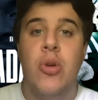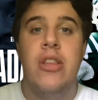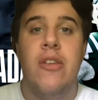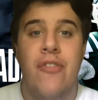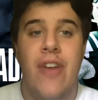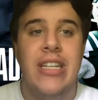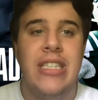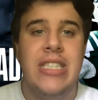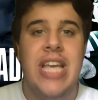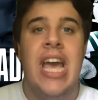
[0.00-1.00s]
defend and
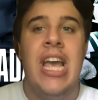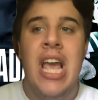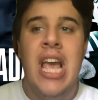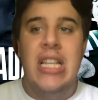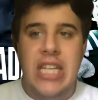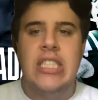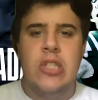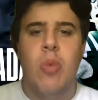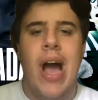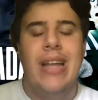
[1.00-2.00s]
say, this is
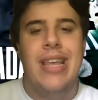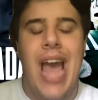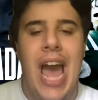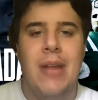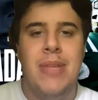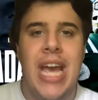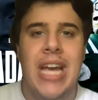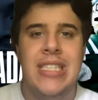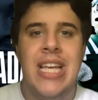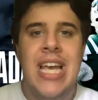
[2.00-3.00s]
why I think Adam
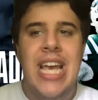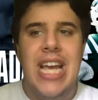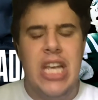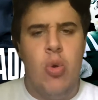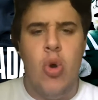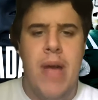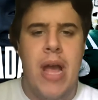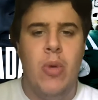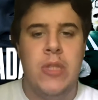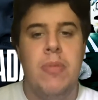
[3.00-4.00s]
Gase is a quarterback
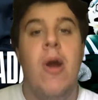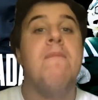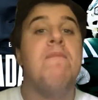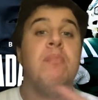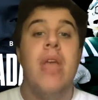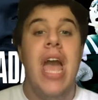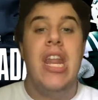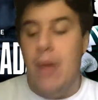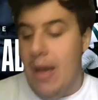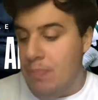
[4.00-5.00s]
whisperer.
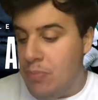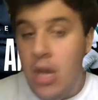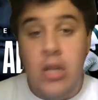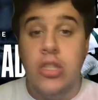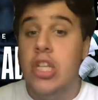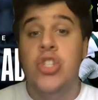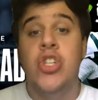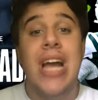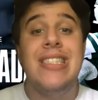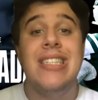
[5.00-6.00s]
Anyway, so the
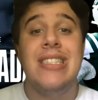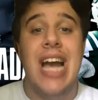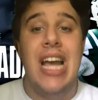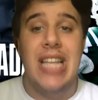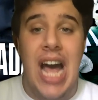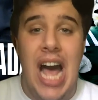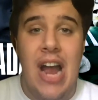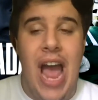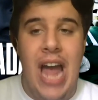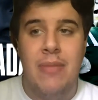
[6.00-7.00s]
Jets decided to hire
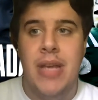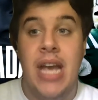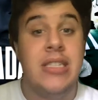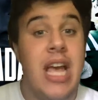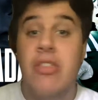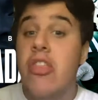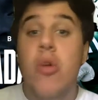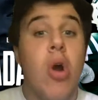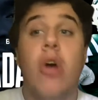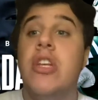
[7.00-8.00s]
Adam Gase, and then there were all these